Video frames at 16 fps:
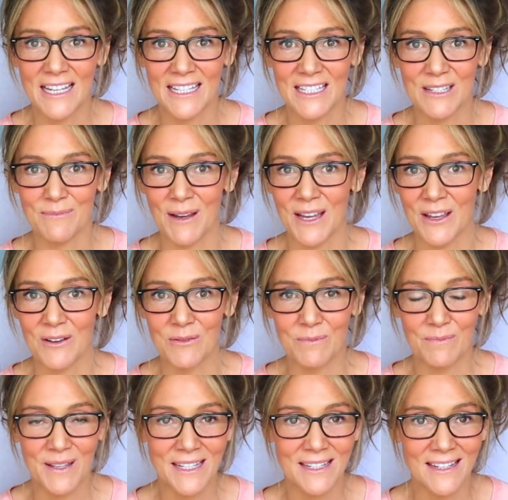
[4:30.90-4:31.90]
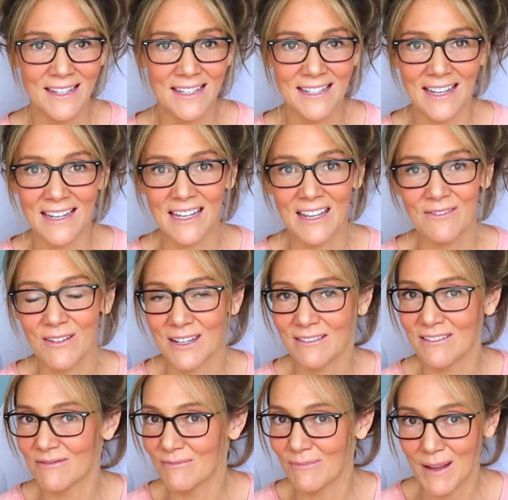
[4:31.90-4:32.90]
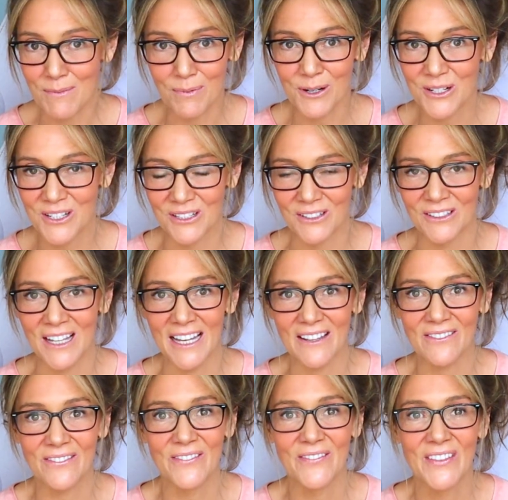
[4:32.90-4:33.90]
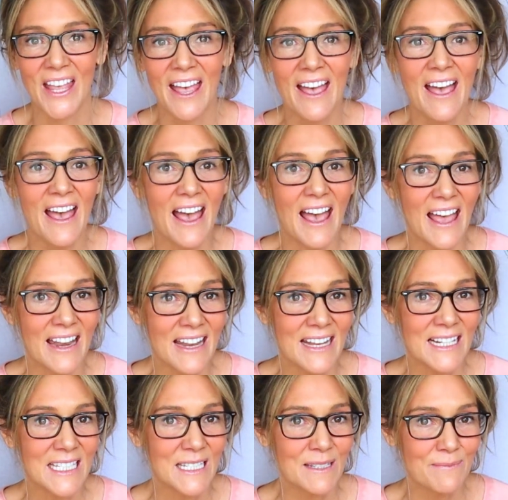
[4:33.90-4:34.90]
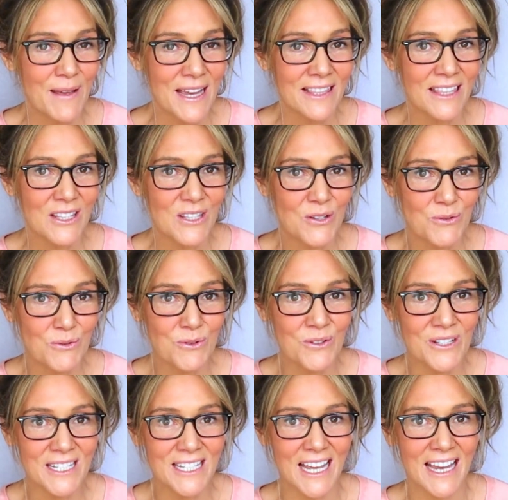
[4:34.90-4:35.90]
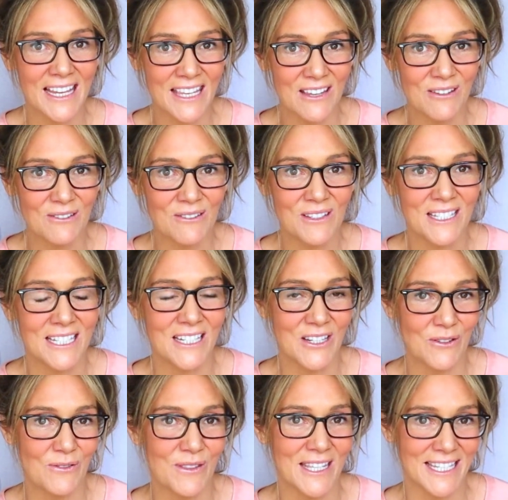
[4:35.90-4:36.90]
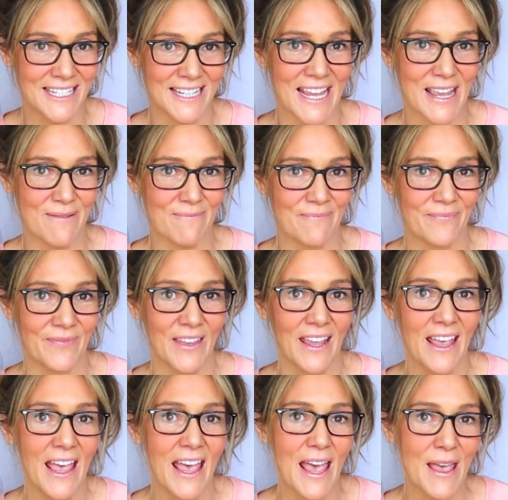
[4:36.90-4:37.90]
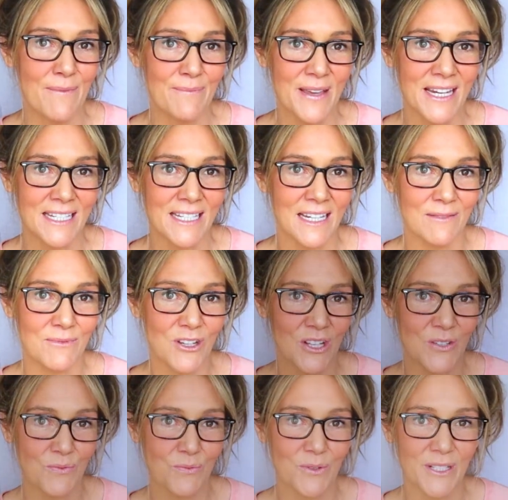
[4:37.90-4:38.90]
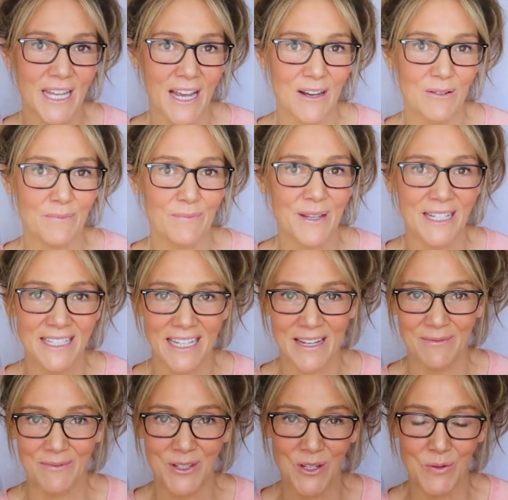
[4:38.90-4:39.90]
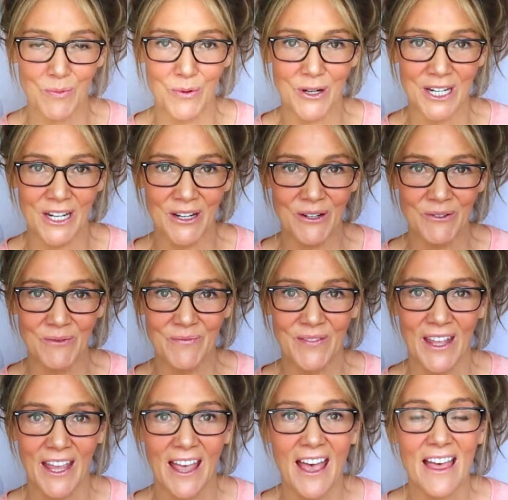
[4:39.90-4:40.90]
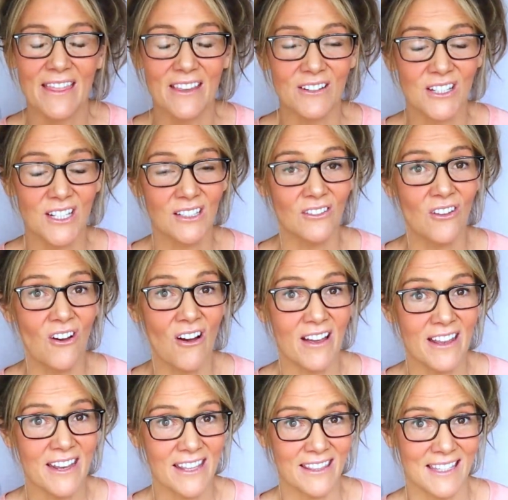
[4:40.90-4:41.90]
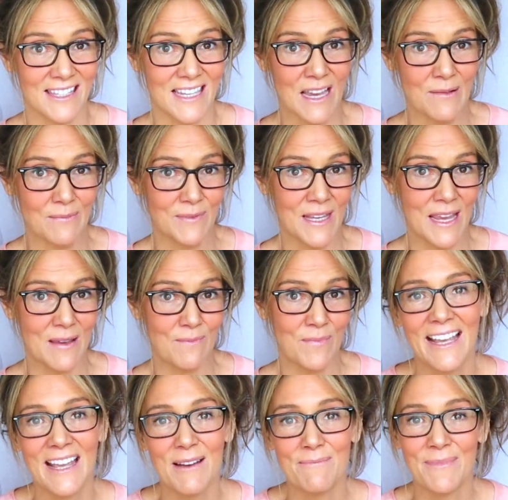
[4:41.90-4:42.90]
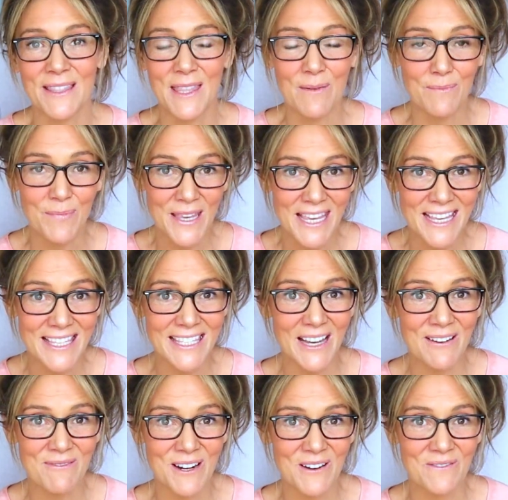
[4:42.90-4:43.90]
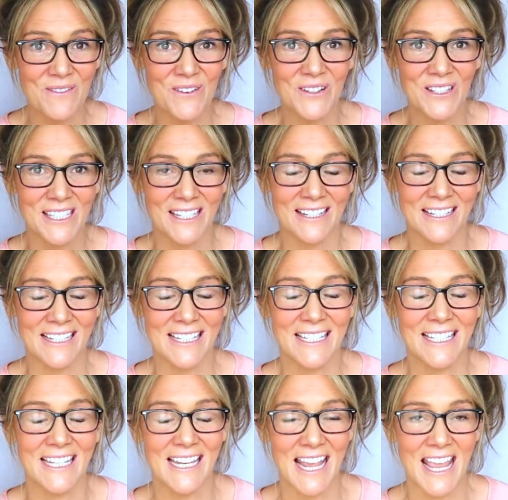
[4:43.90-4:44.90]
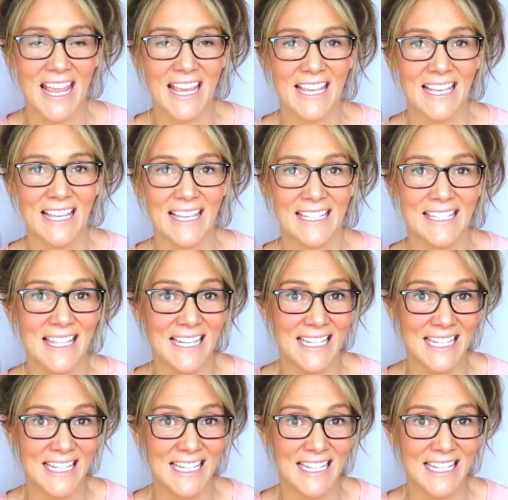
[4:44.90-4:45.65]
it to my own business and even my personal life. And I expect the tools I use to do the same. And Pic-Time just rolled out Pic-Time 2.0. There's a lot in this update, but the piece I want to focus on today is the